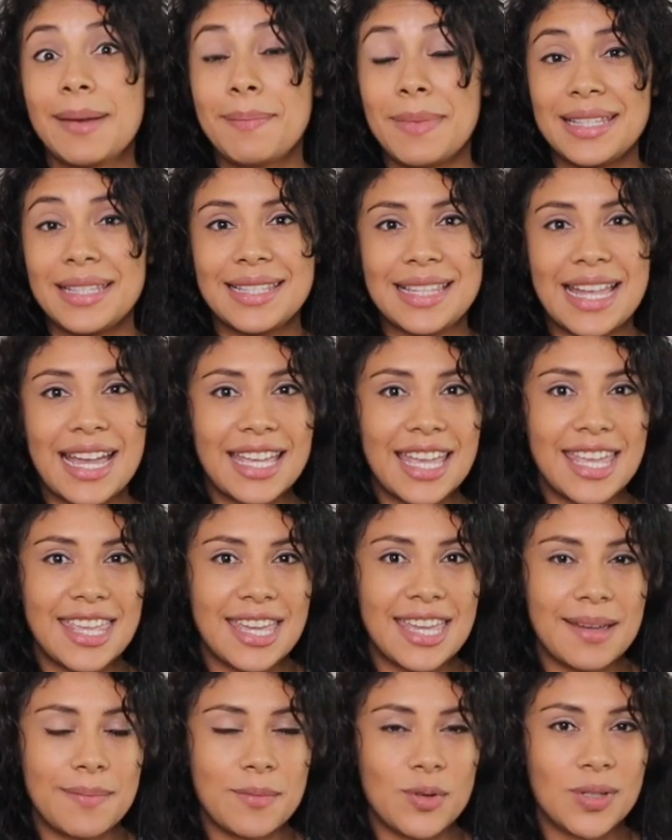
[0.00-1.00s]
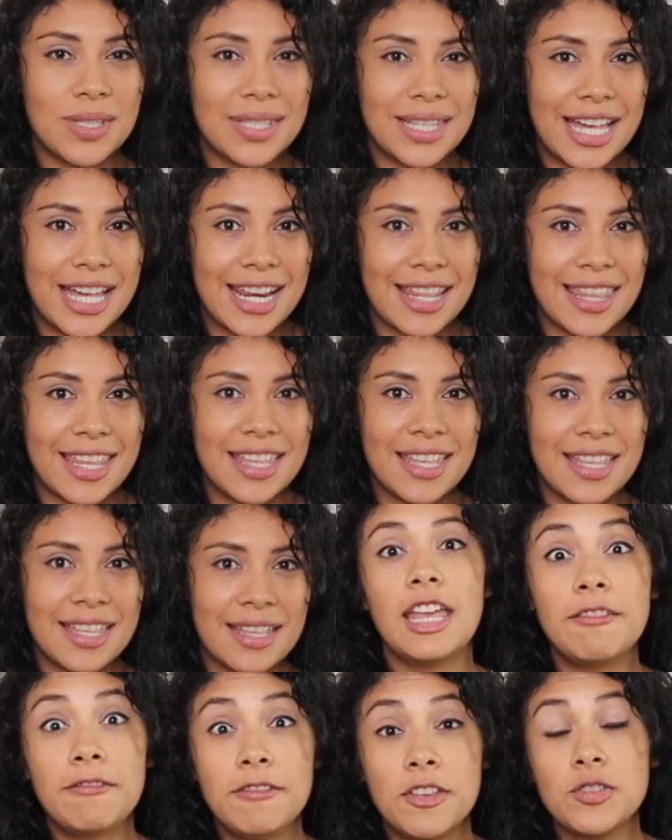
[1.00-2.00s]
¿Qué más da que lleguemos tarde?
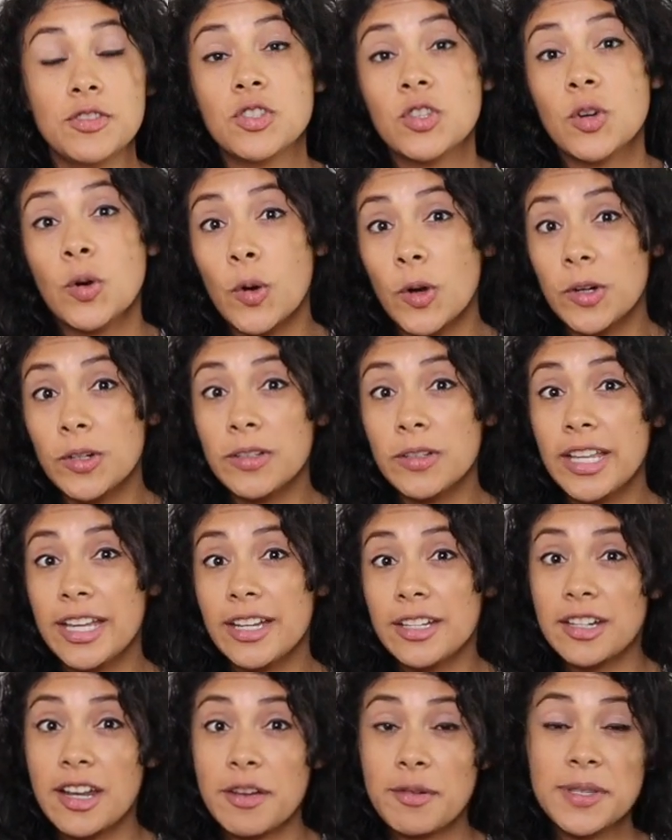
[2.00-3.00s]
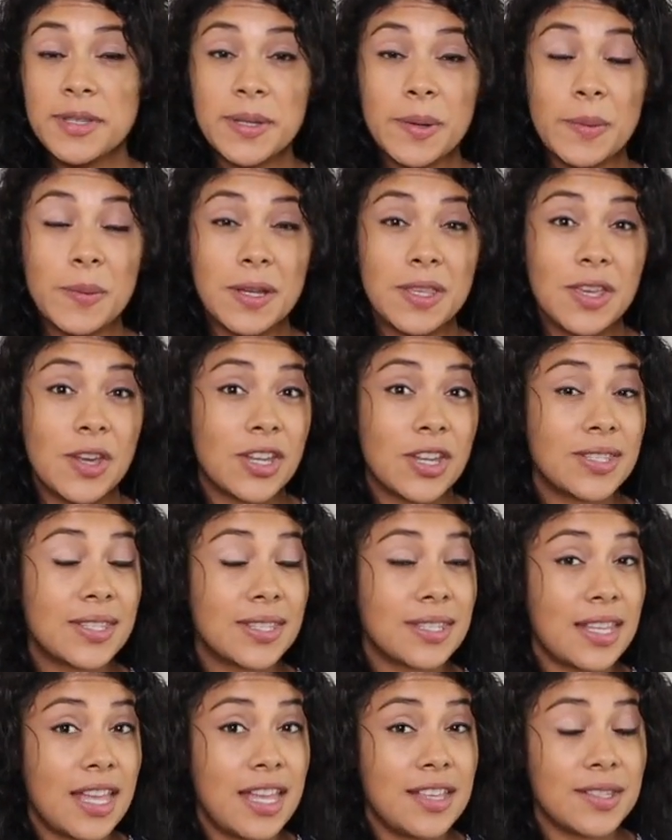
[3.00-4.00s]
If you totally agree with someone, you could
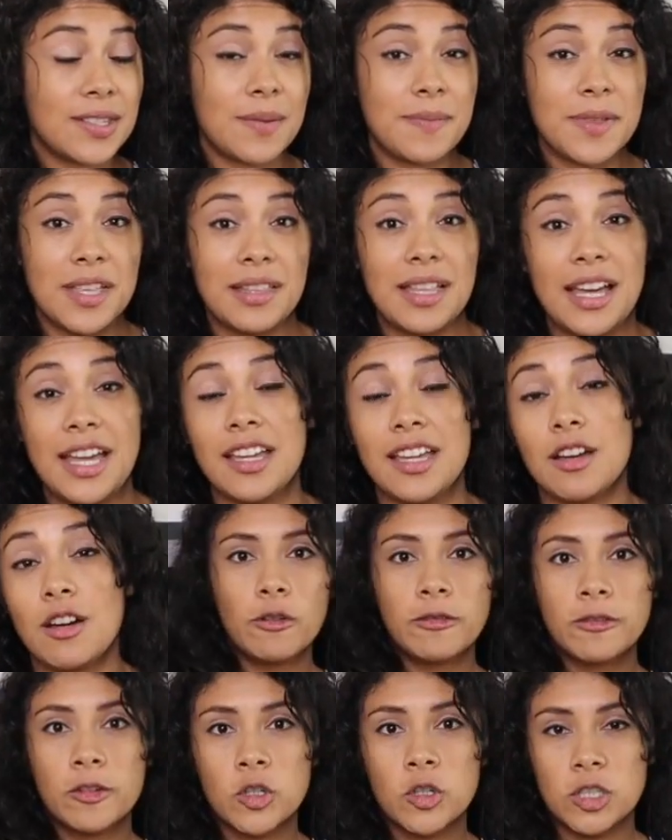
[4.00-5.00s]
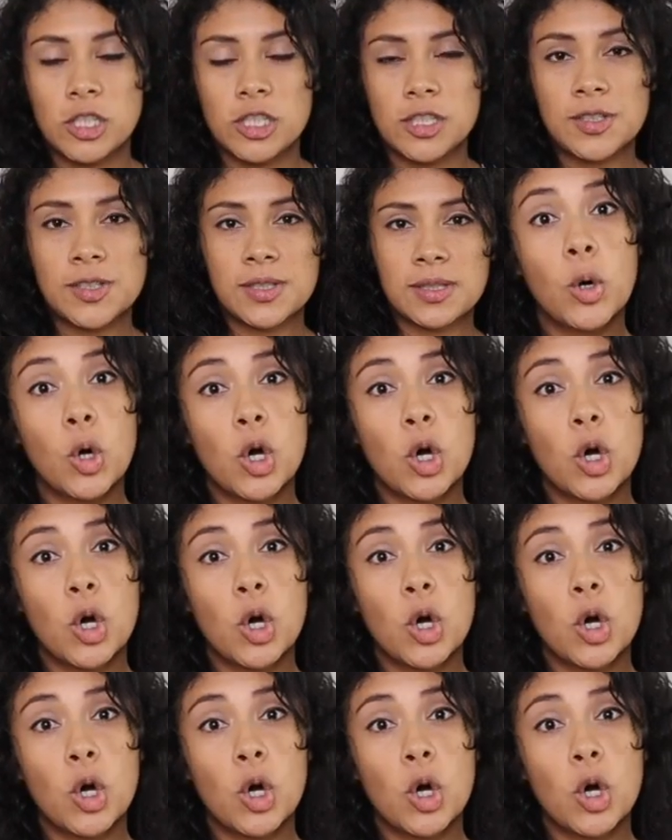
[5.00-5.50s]
say something like, of course.